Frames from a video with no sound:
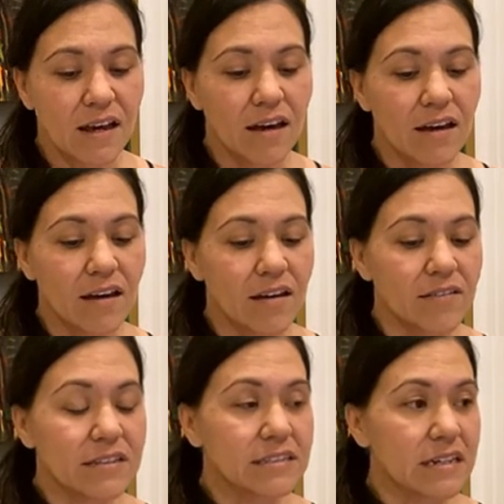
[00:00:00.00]
uh,
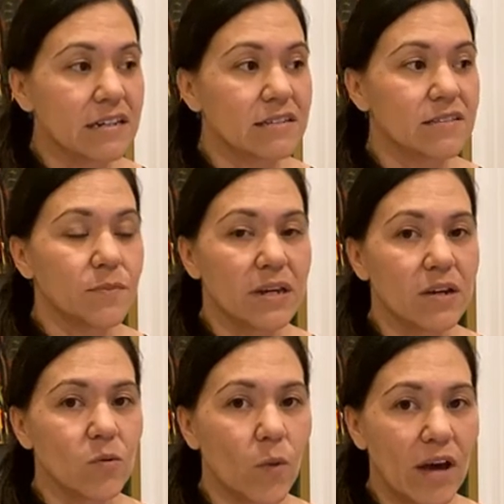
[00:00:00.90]
the science of
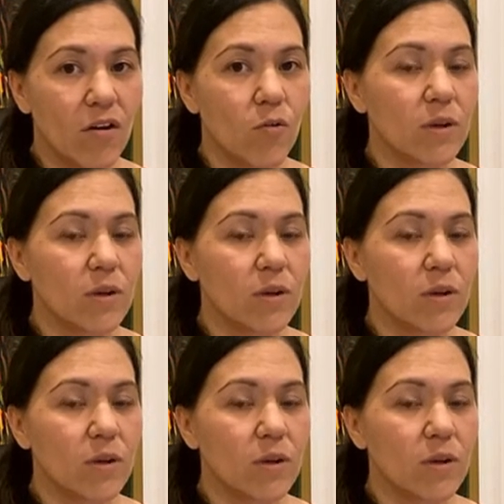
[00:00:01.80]
being well,